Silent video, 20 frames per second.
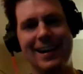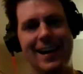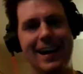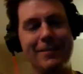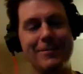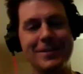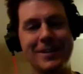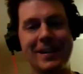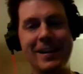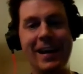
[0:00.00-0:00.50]
I
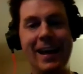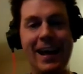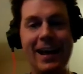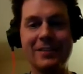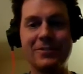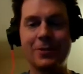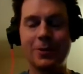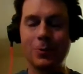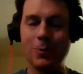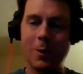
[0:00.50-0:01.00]
was going to
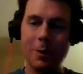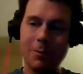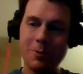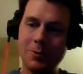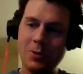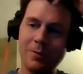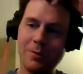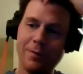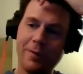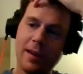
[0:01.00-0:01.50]
ask you, what
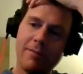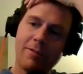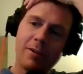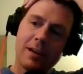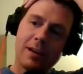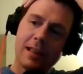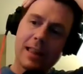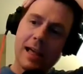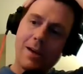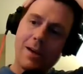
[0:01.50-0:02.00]
was your
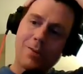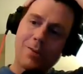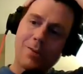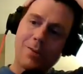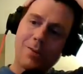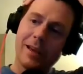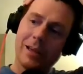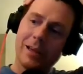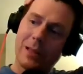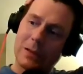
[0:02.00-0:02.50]
favorite clown
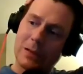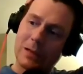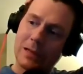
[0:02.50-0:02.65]
kill?